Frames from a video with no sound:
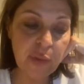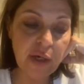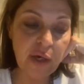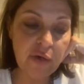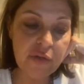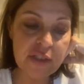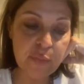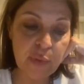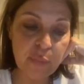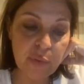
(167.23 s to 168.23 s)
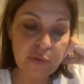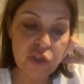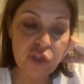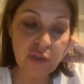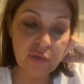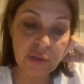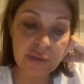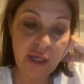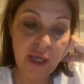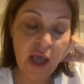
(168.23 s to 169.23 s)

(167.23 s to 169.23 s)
by other people's children.